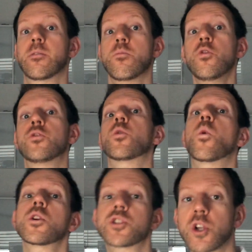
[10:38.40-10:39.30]
move
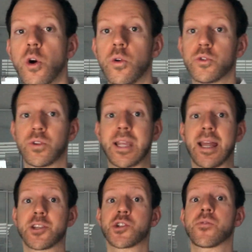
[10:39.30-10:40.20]
towards the goal to
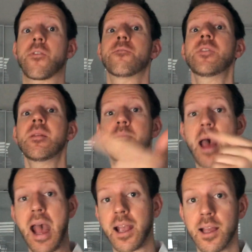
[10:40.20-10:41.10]
get a sort of a
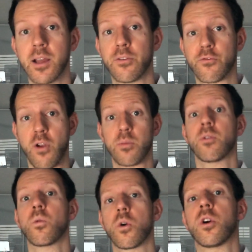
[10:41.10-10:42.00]
feedback from the
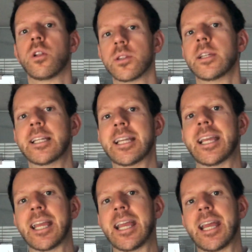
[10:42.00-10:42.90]
world
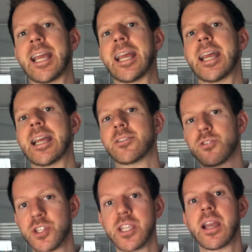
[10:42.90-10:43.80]
and to
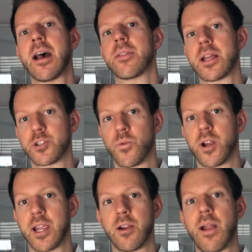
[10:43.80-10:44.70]
see how that's
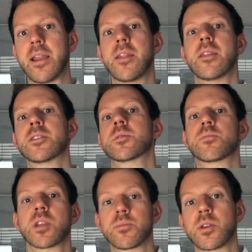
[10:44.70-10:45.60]
working, right? And
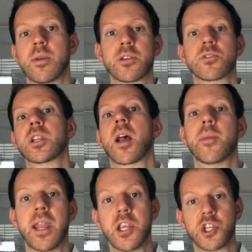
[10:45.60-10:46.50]
some interesting
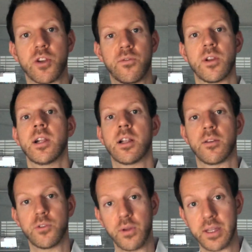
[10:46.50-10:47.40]
combination of
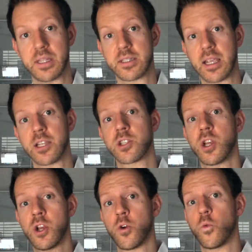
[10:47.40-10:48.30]
doing these things
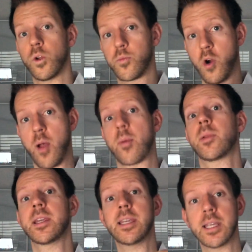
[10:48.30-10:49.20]
will
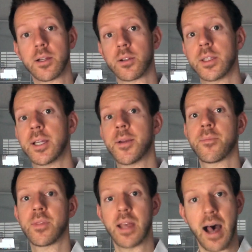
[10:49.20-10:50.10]
probably yield
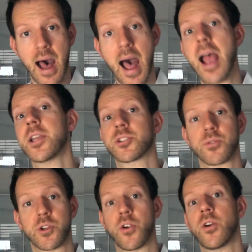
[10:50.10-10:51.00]
the highest
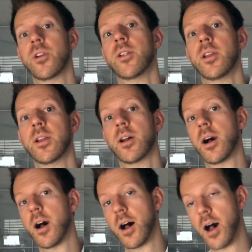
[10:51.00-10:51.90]
return
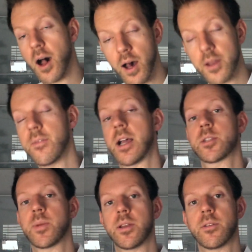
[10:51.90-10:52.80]
on
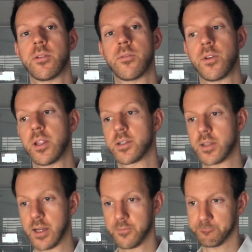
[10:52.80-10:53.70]
investment for this
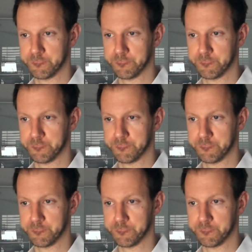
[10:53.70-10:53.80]
thing.